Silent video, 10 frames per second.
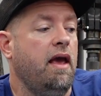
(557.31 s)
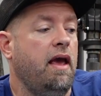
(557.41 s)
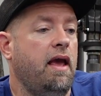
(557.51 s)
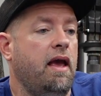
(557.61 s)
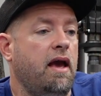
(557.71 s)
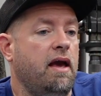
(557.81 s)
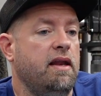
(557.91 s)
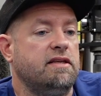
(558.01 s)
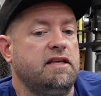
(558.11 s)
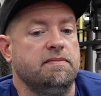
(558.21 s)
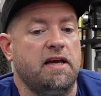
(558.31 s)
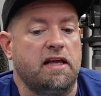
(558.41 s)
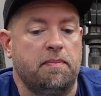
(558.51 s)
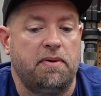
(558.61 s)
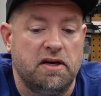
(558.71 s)
and it seems like
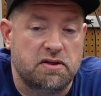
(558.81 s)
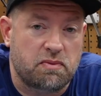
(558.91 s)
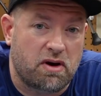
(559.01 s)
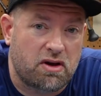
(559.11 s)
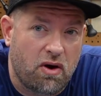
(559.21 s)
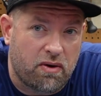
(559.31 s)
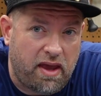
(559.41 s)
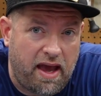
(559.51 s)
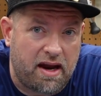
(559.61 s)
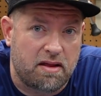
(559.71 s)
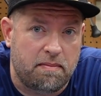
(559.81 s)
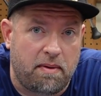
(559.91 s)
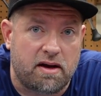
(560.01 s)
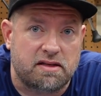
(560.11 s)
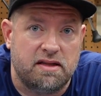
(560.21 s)
the printers work okay out of the
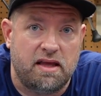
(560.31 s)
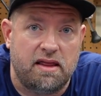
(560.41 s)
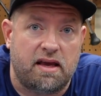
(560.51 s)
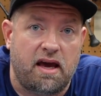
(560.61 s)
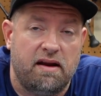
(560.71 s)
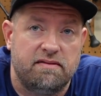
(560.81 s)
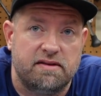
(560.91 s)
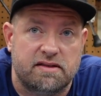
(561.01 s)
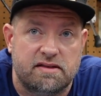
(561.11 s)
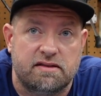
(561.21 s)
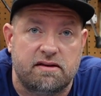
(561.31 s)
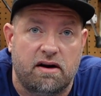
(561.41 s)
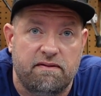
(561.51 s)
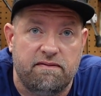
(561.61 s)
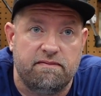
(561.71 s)
box, and then they kind of just
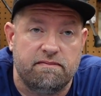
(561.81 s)
start